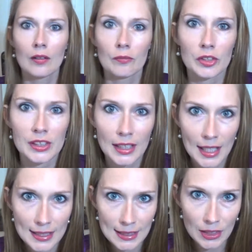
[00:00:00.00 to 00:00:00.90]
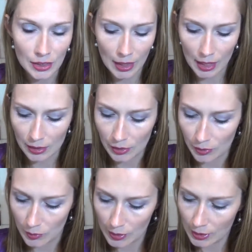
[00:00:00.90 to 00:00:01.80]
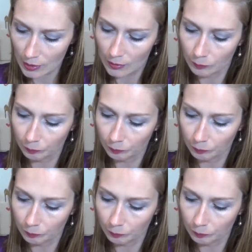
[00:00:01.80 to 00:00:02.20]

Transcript: For today's look, I used